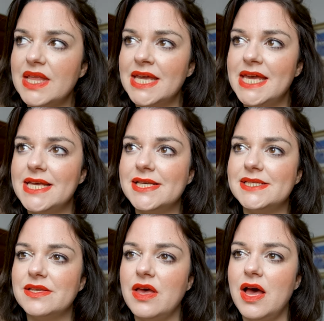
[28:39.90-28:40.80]

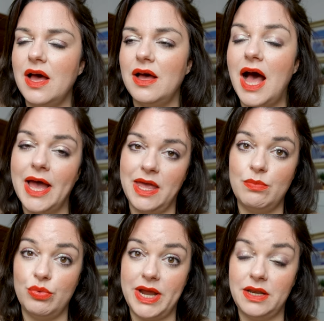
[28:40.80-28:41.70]
his uh, I
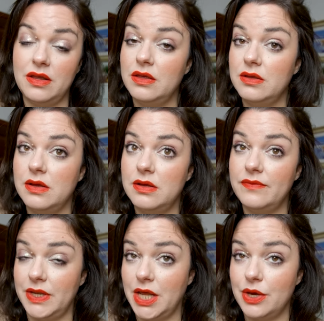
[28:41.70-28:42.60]
Am Ren
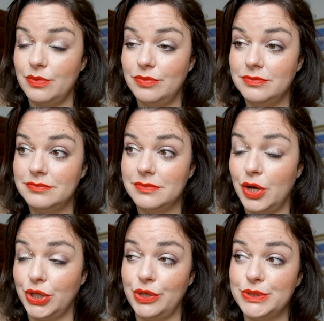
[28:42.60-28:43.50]
video
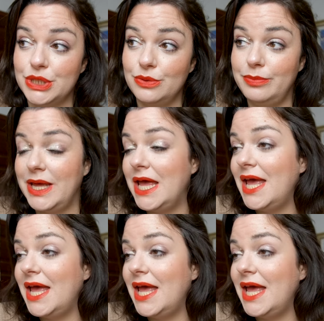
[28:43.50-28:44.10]
on YouTube